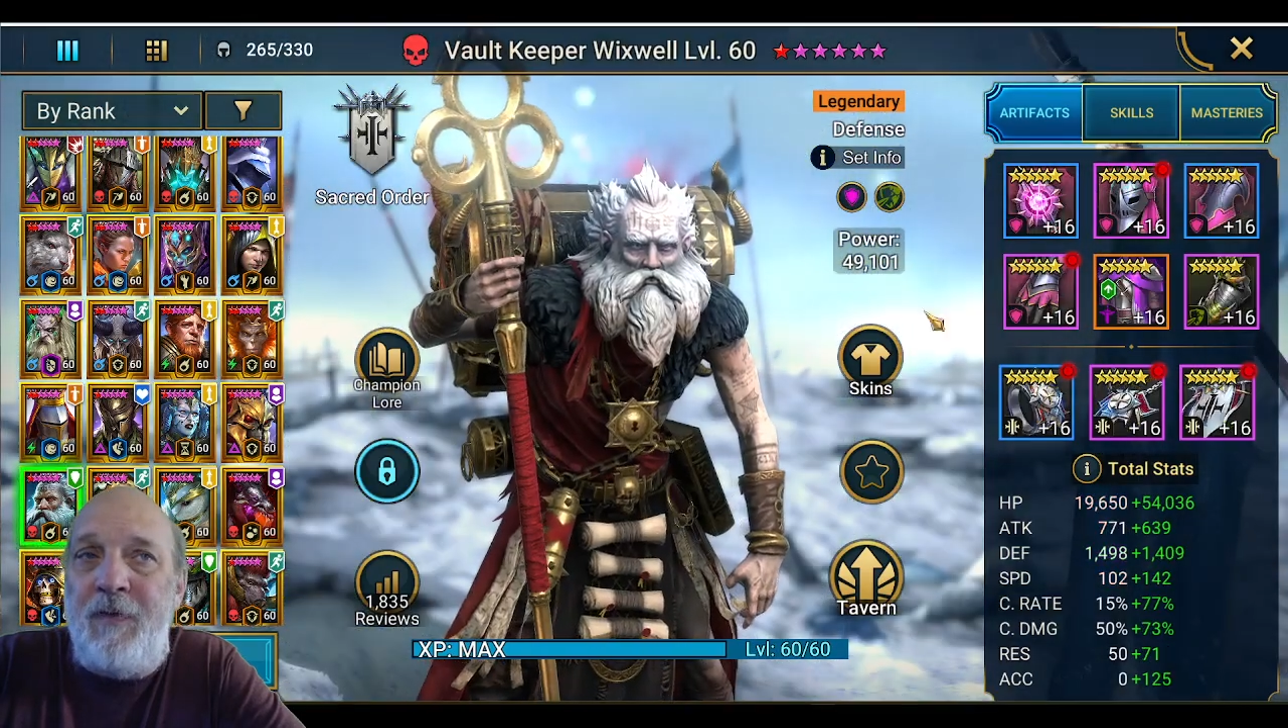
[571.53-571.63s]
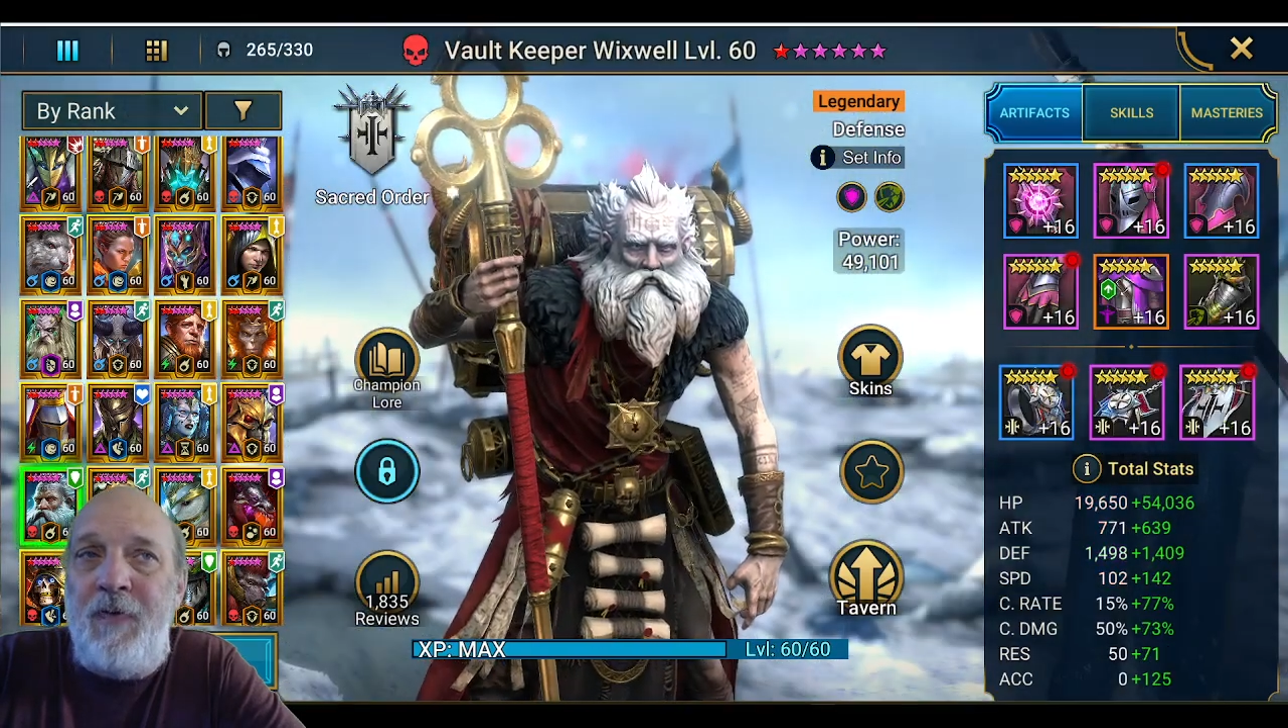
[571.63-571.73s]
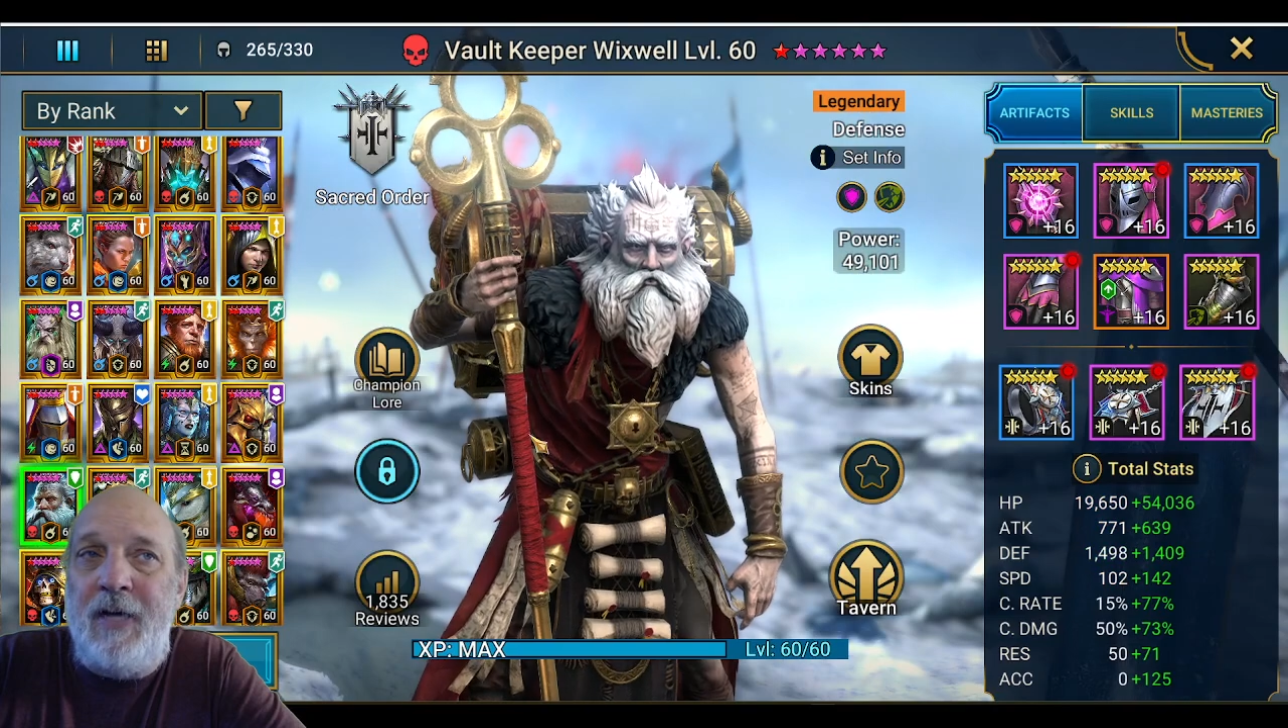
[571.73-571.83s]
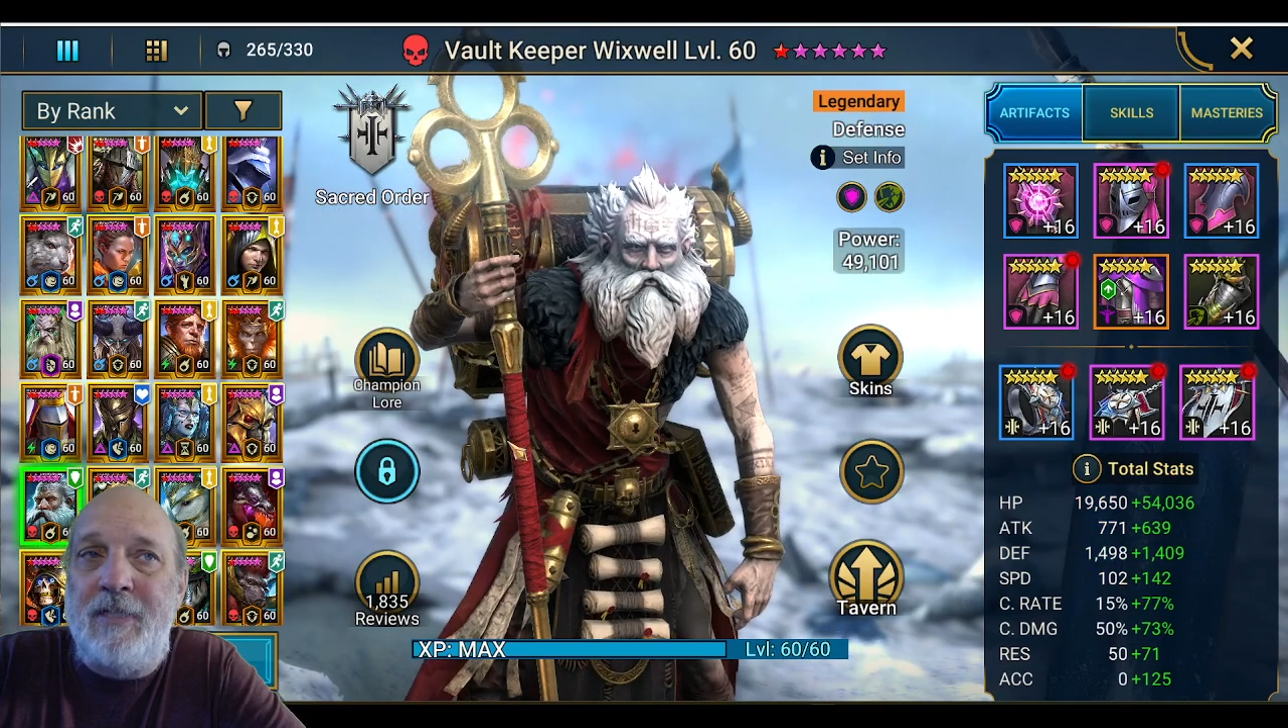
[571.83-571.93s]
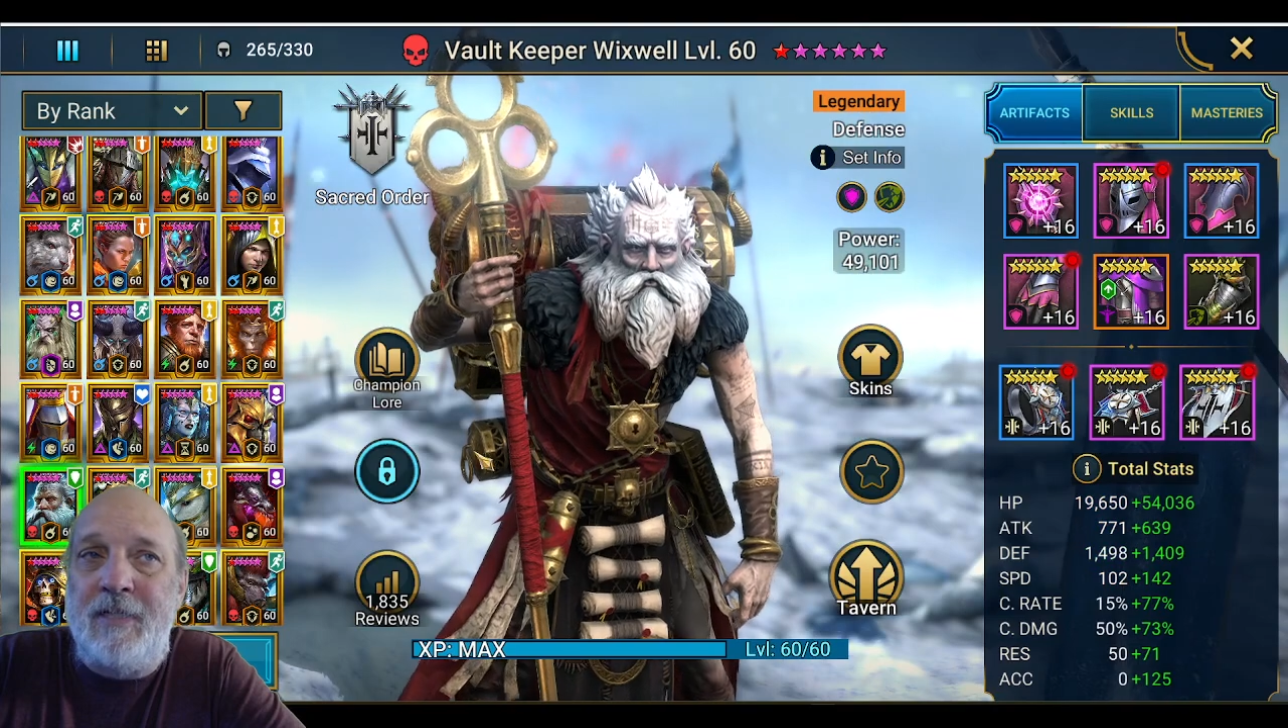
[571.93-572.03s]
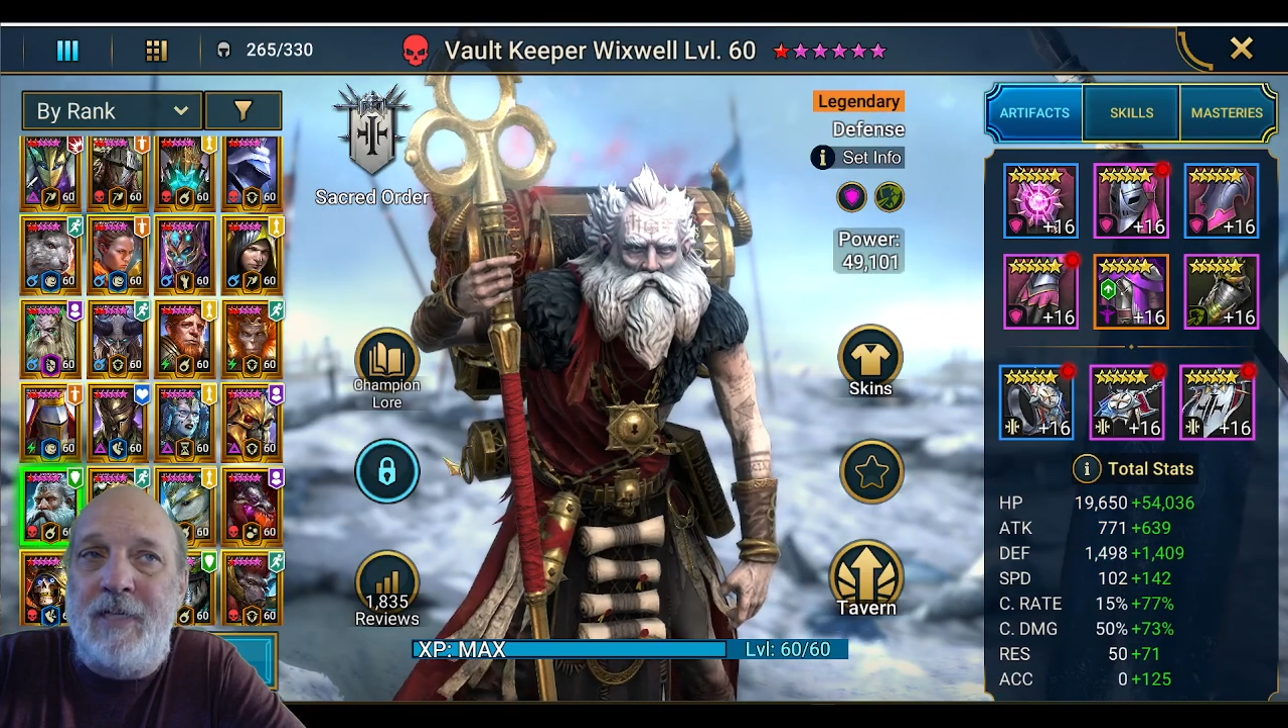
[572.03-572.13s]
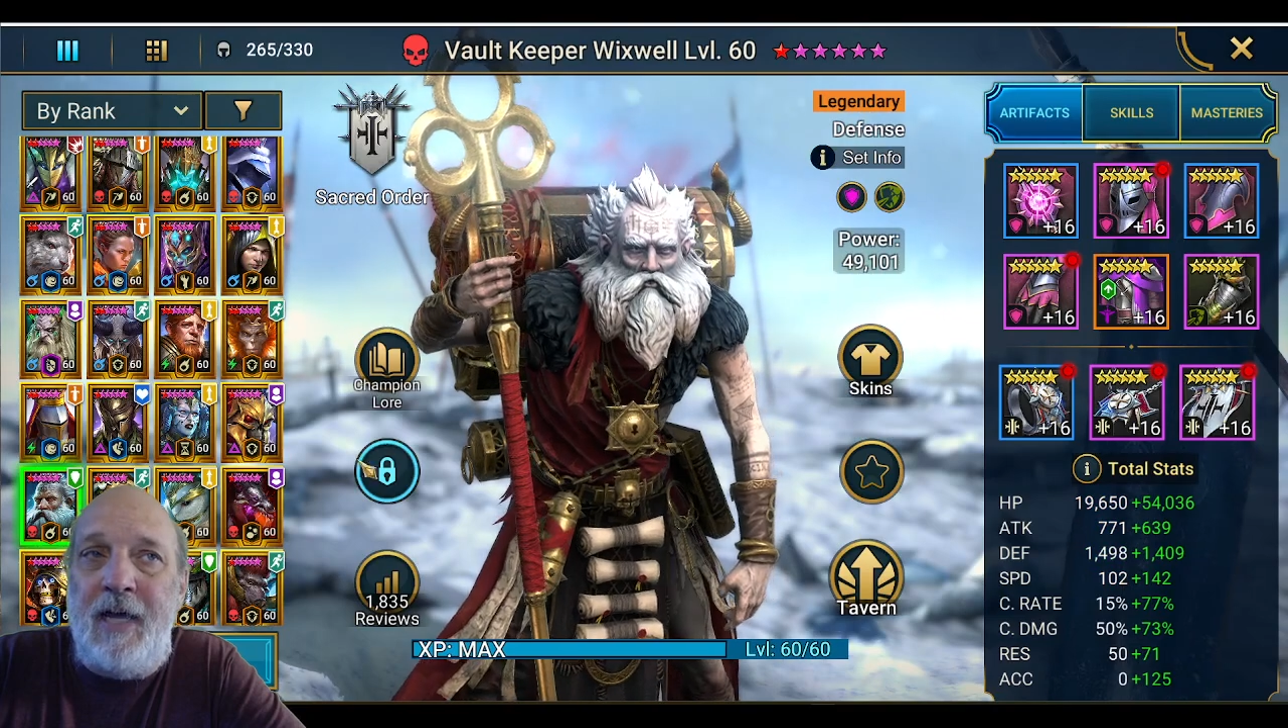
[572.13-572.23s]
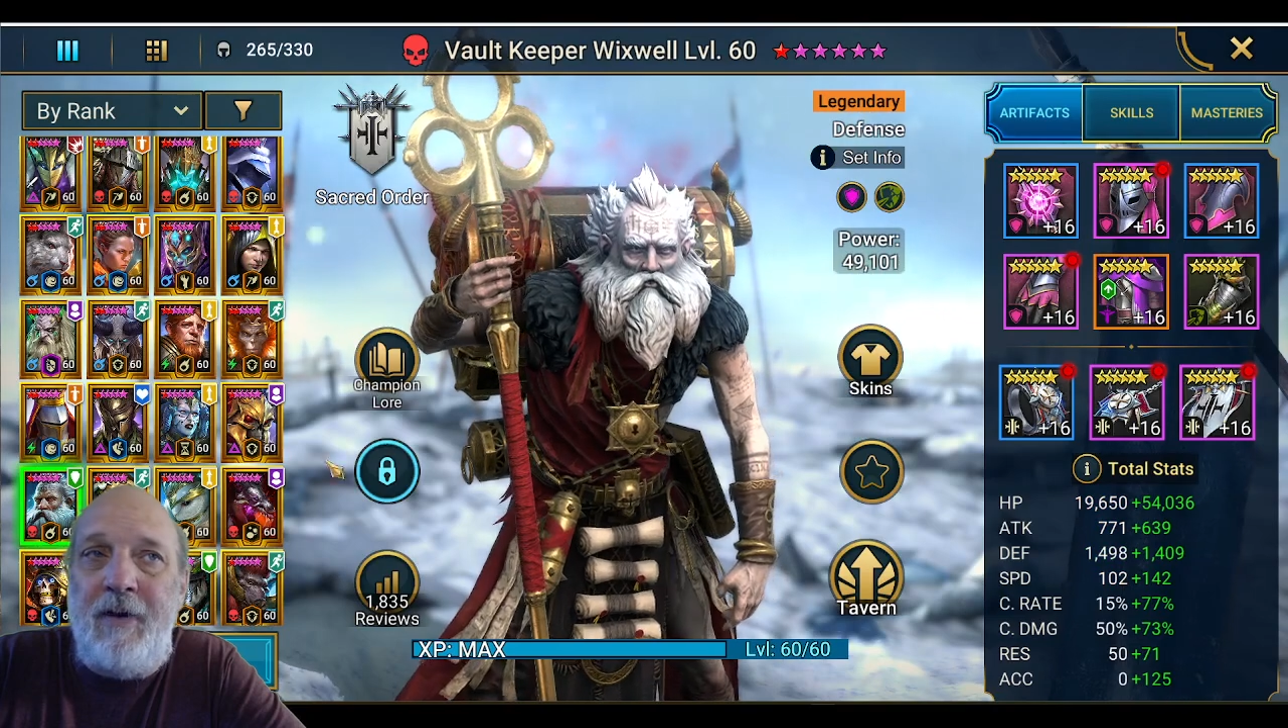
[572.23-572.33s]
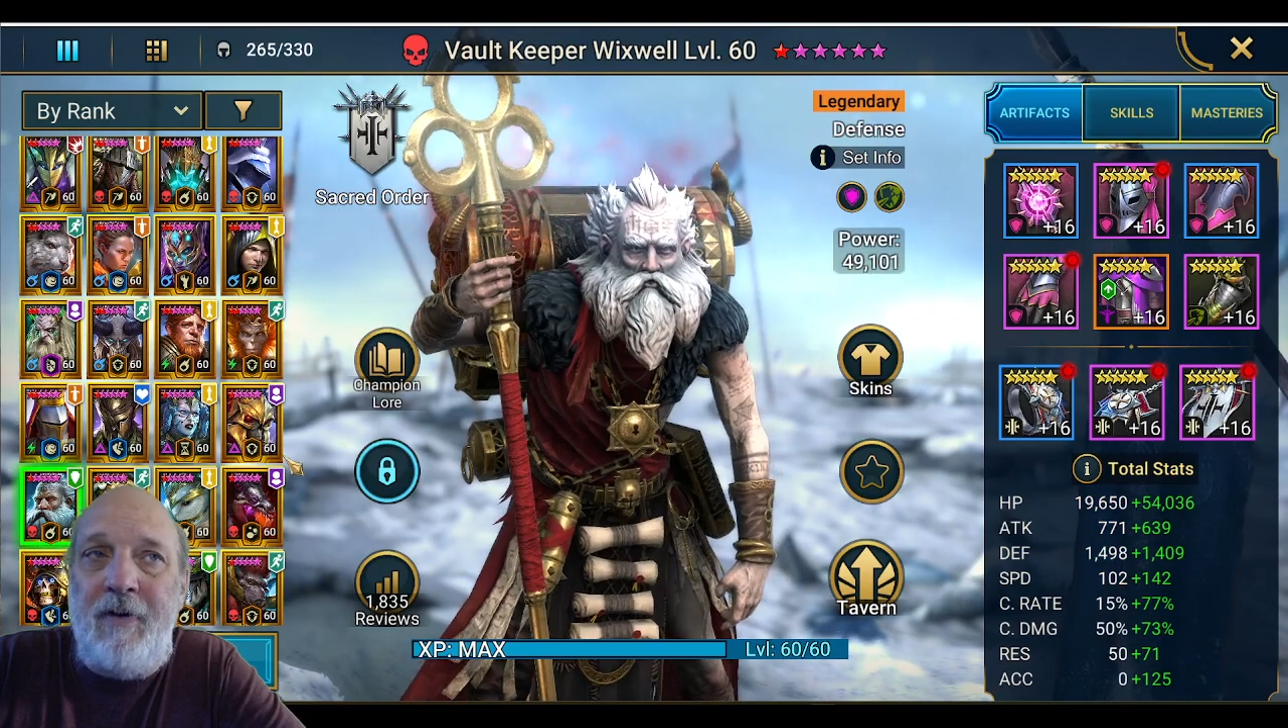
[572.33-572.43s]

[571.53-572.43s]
fastest guy